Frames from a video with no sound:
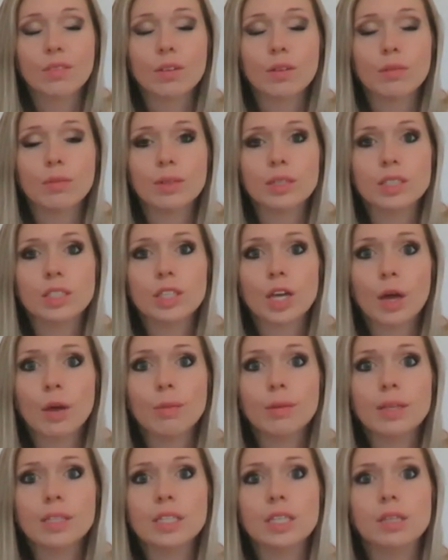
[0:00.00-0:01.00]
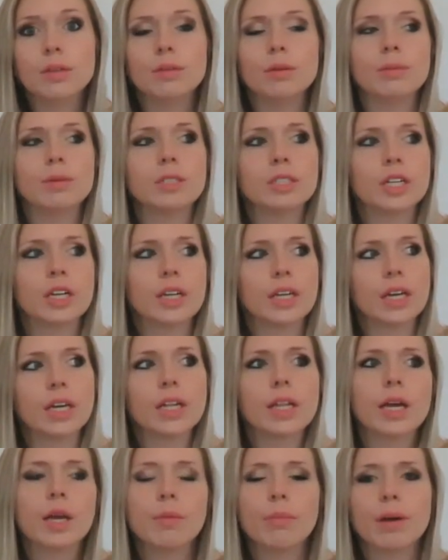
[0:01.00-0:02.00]
We've been so busy. We've been trying to
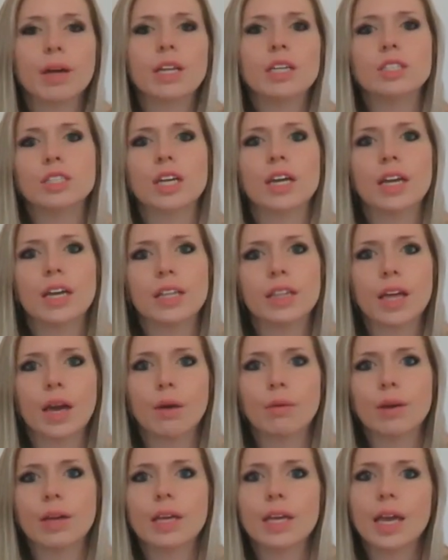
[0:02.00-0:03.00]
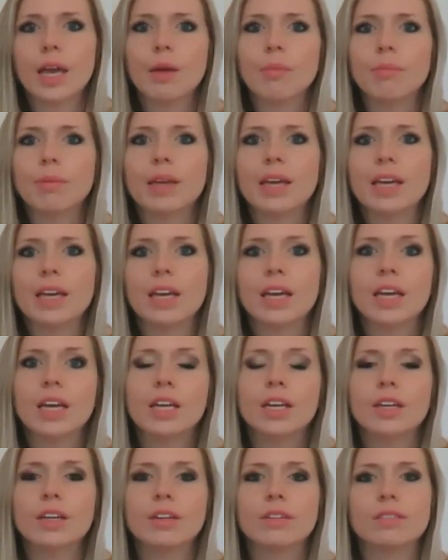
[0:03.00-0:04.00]
get Claire potty trained. They went camping
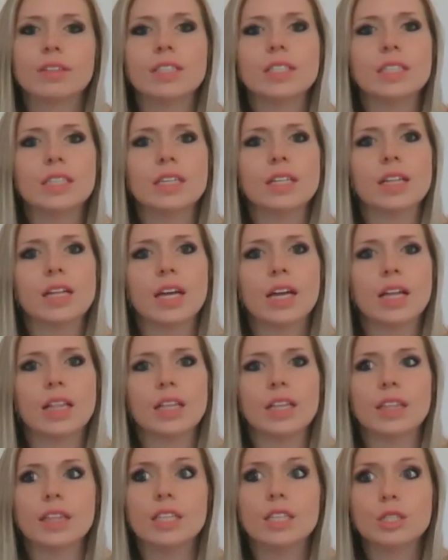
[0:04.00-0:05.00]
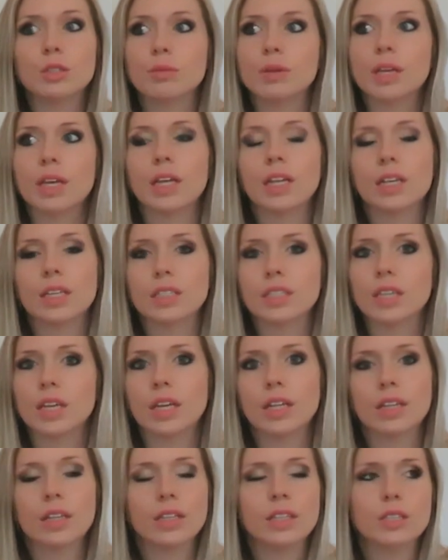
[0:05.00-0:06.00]
recently, and then this weekend is
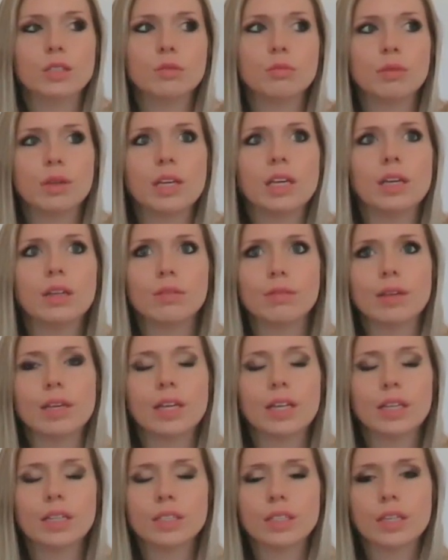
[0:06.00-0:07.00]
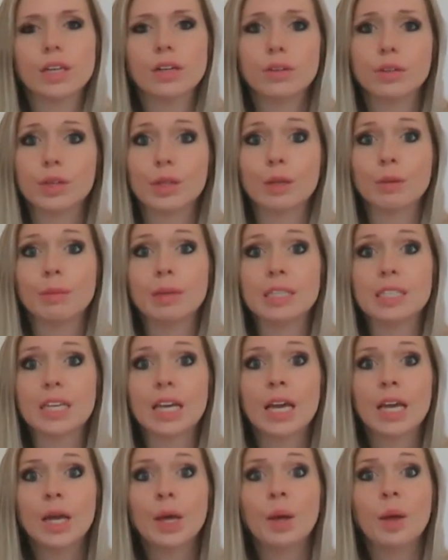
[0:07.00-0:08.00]
getting really
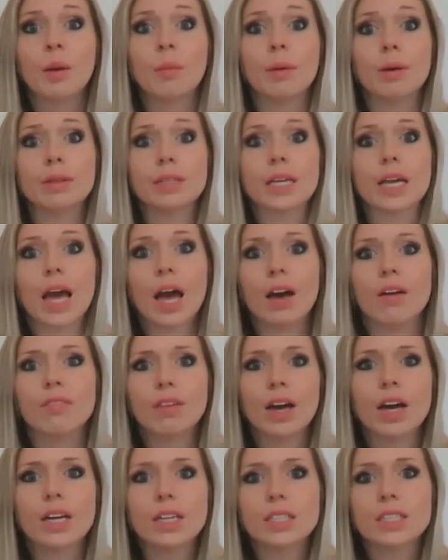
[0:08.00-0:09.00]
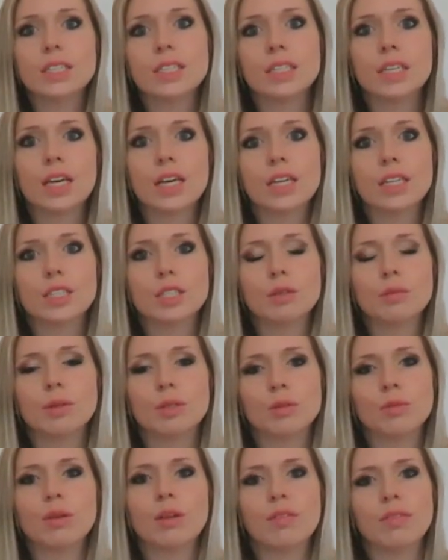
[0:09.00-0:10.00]
busy. But like, I've got to get to my
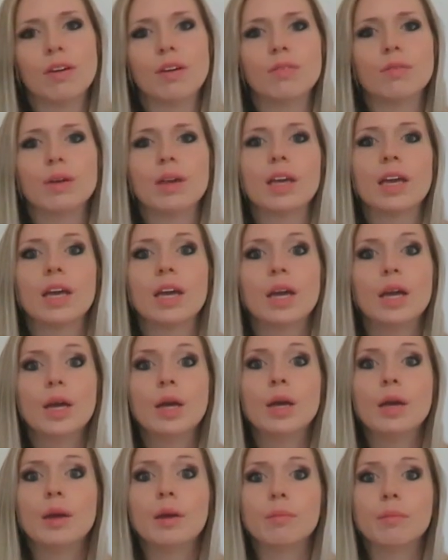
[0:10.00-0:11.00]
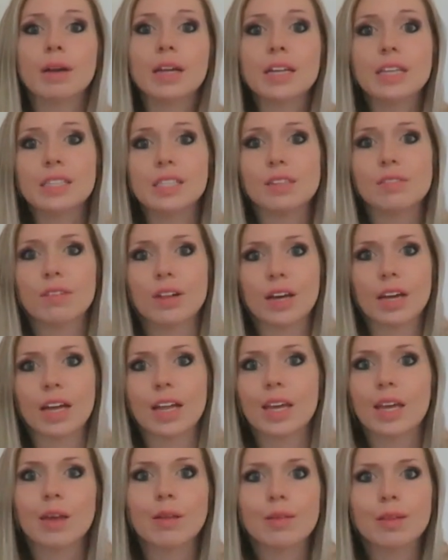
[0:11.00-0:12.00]
25 week pregnancy vlog.
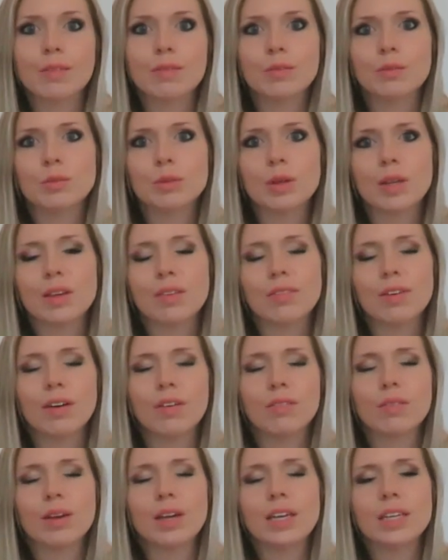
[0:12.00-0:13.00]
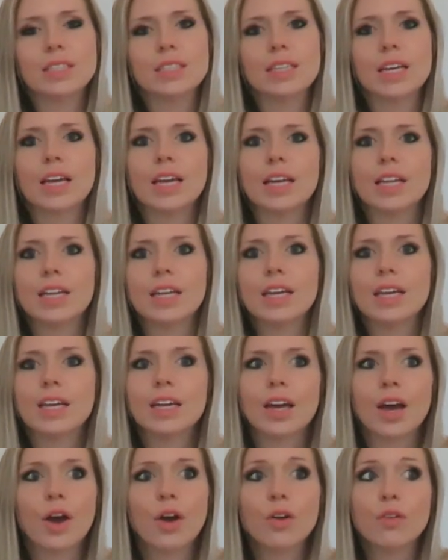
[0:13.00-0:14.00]
I can't leave them 25 weeks and
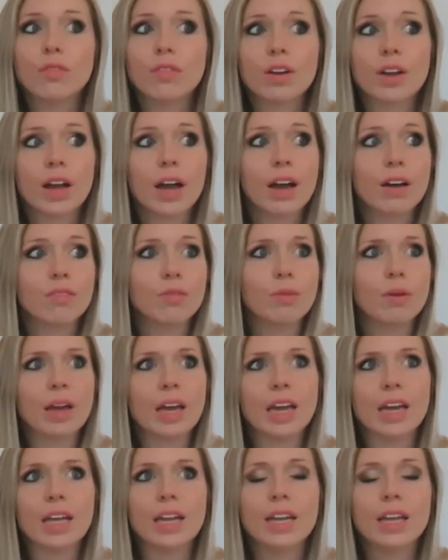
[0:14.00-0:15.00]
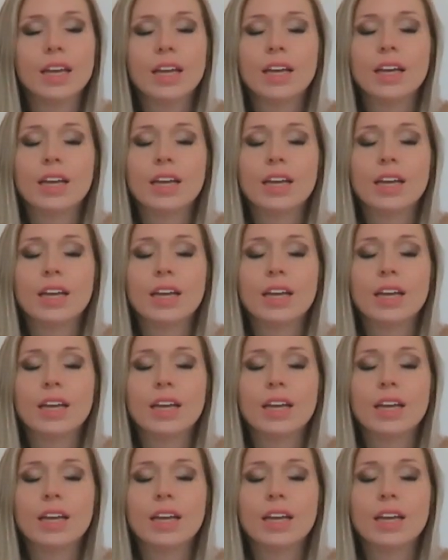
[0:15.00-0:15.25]
over halfway. And